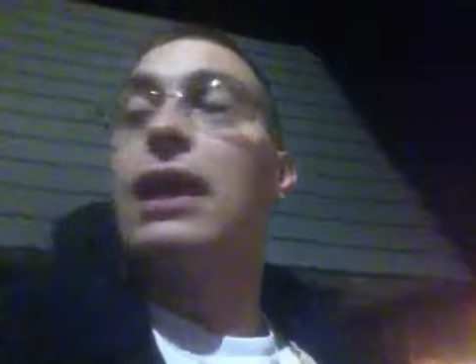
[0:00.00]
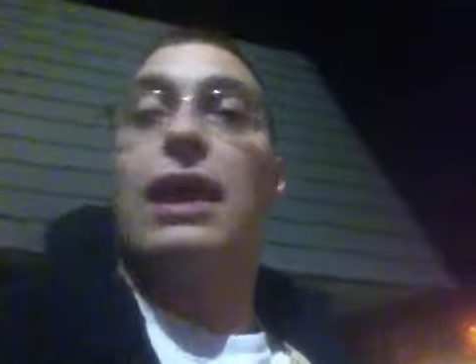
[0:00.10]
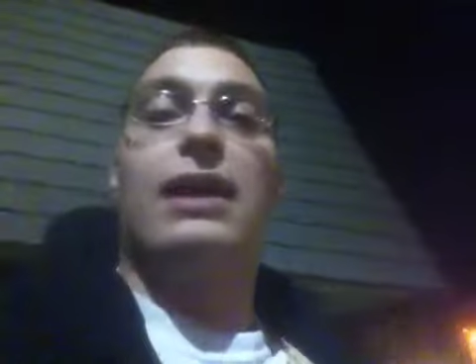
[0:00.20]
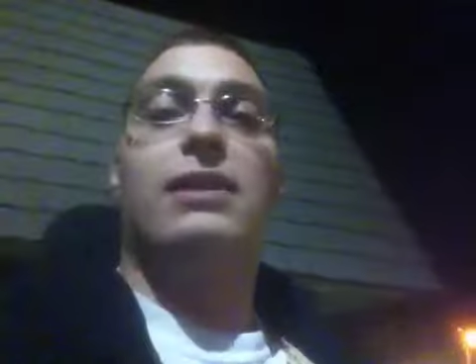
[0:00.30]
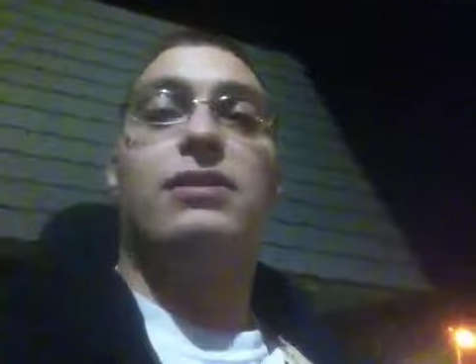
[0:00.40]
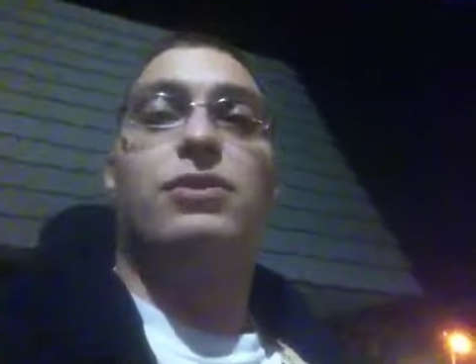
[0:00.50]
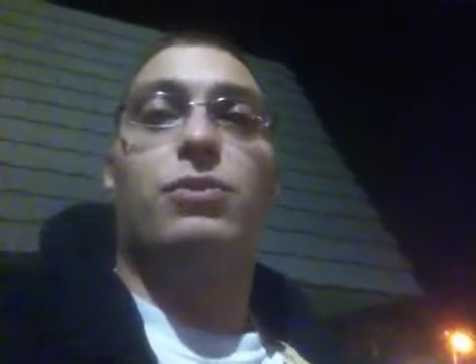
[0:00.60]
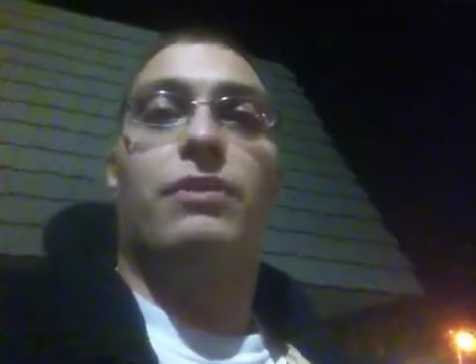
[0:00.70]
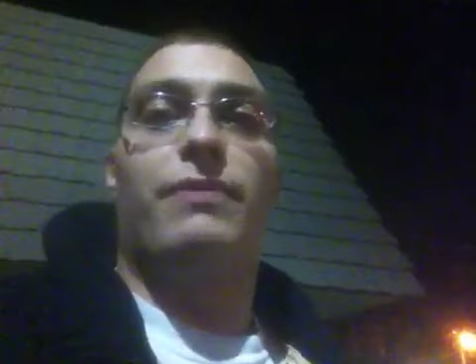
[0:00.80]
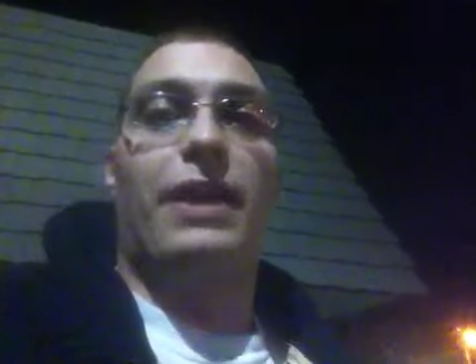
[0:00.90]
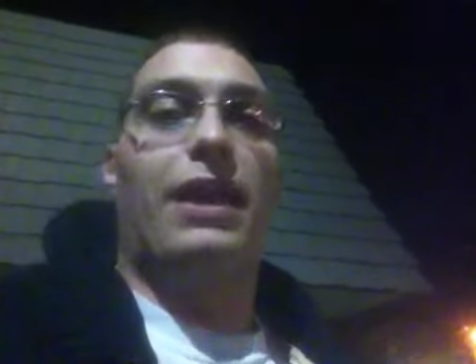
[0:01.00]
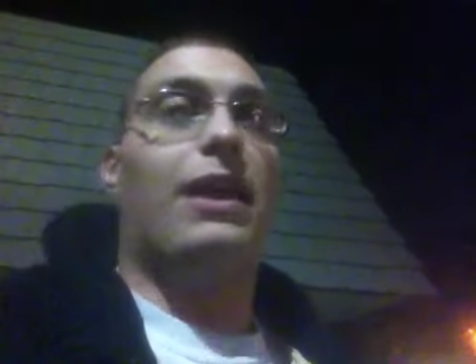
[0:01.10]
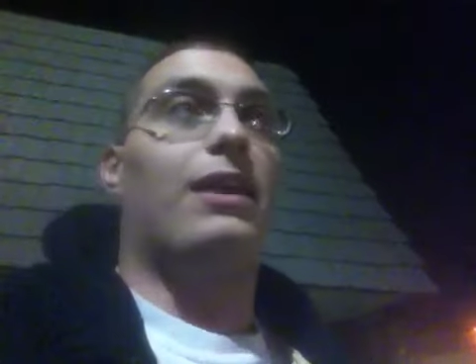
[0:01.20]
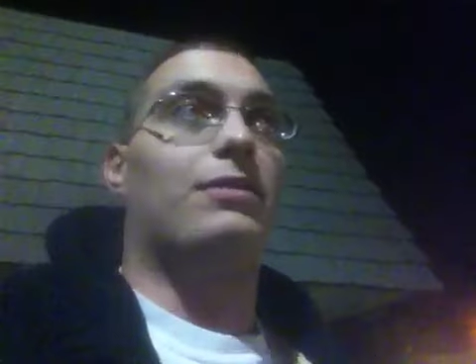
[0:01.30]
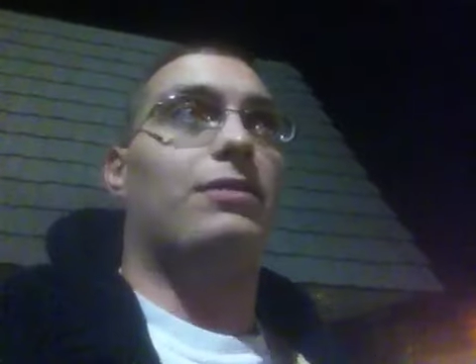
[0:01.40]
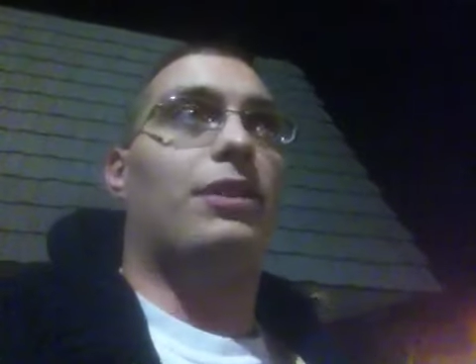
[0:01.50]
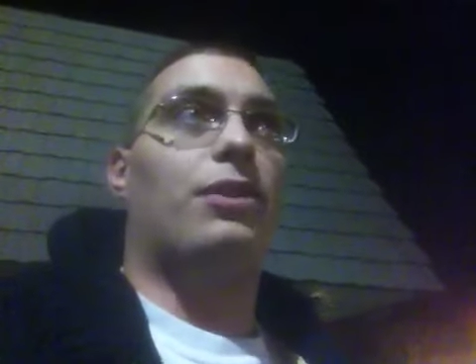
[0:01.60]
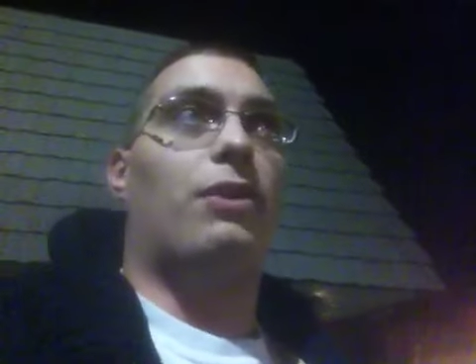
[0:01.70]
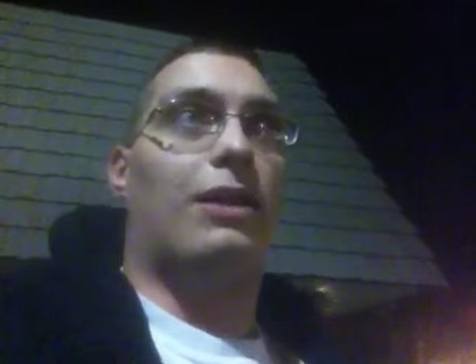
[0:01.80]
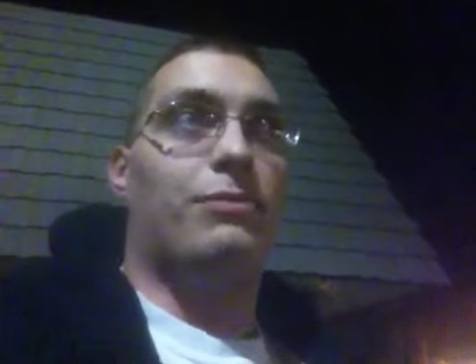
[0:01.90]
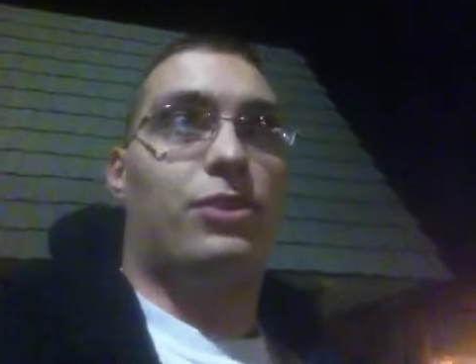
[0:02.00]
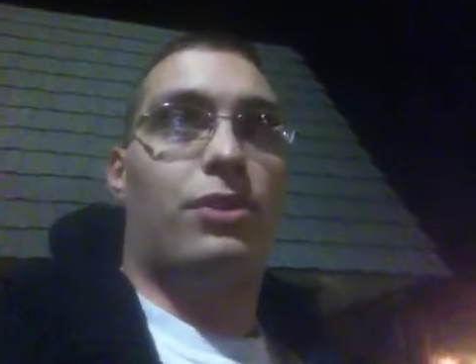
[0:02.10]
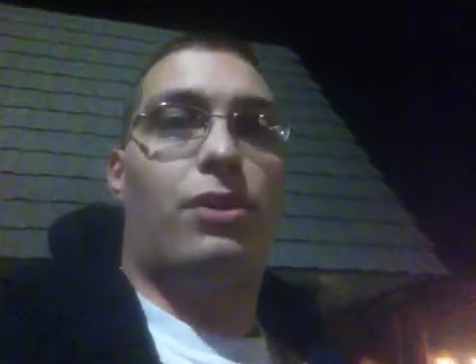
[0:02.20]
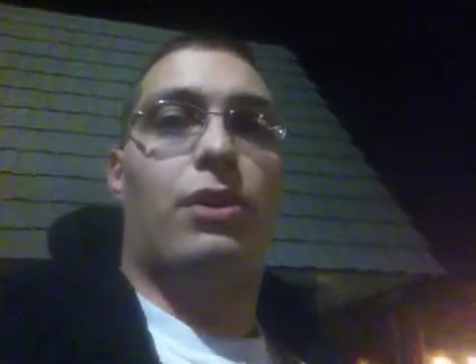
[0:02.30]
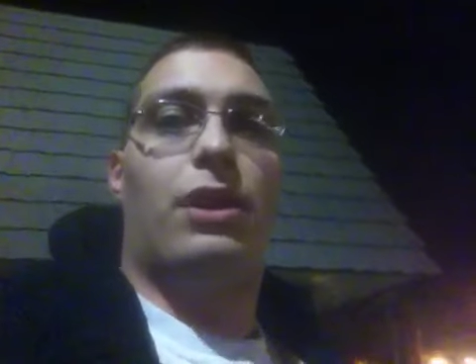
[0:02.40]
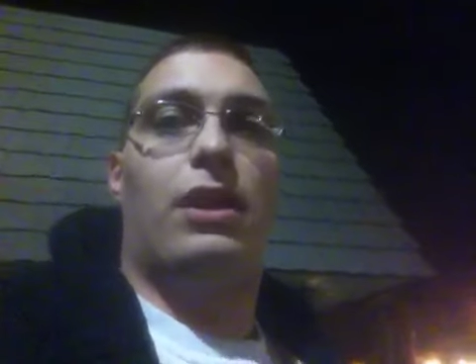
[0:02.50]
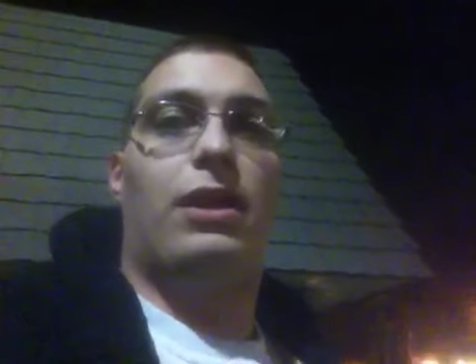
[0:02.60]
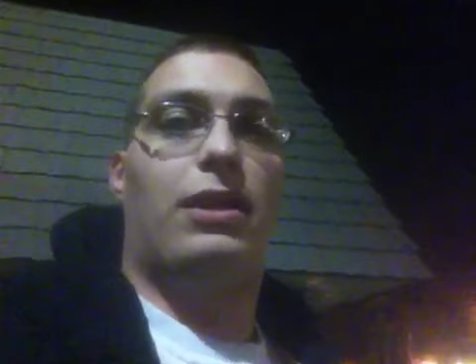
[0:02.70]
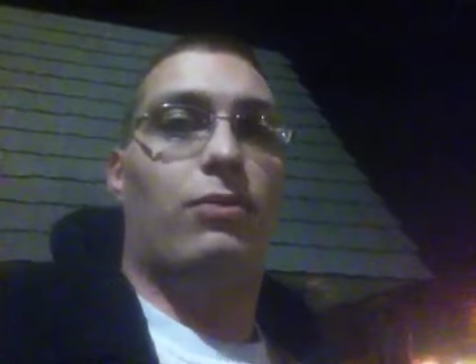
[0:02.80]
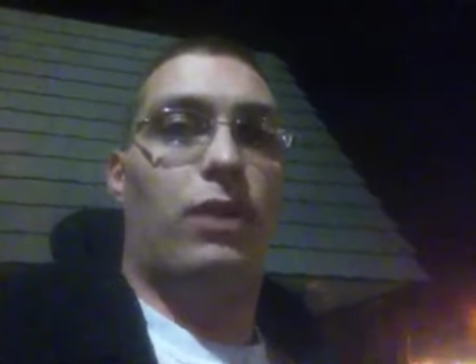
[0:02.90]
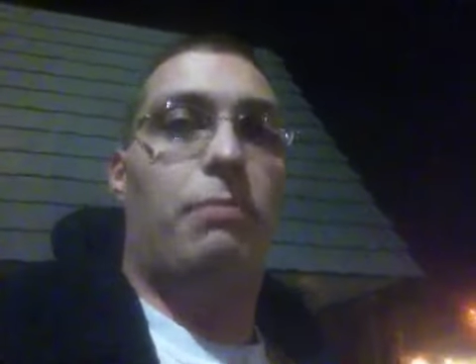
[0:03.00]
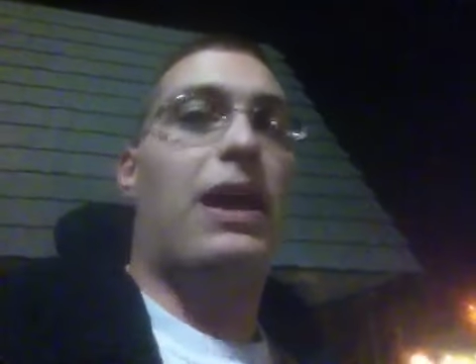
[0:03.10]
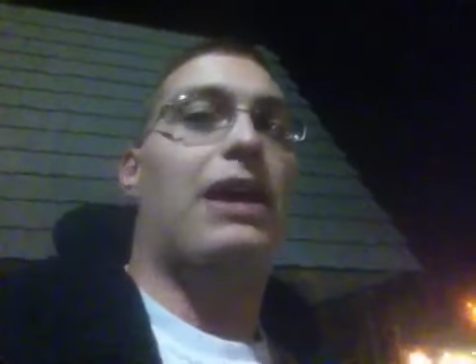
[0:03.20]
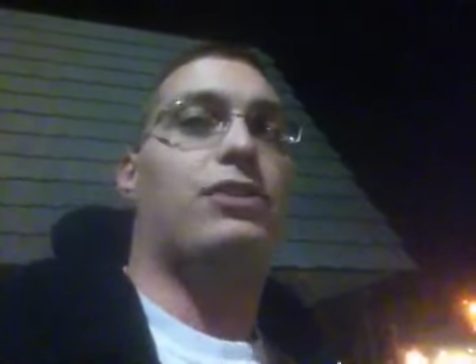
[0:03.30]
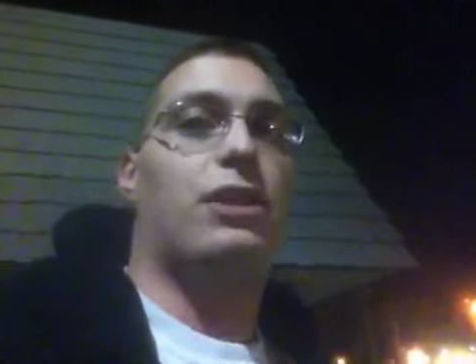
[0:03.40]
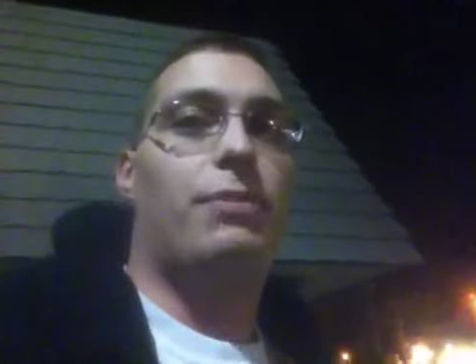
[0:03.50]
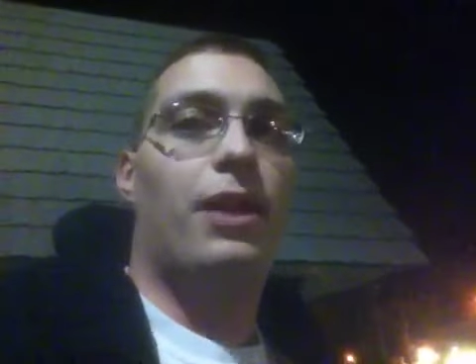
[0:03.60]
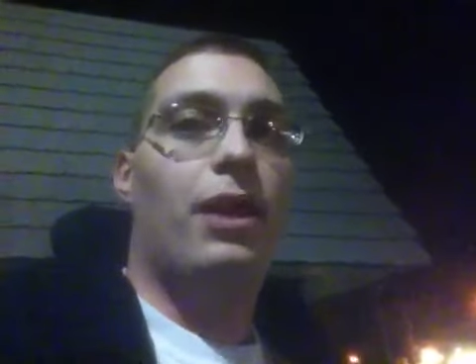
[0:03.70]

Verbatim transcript: as sort of a, you know, I'm sorry, can we patch up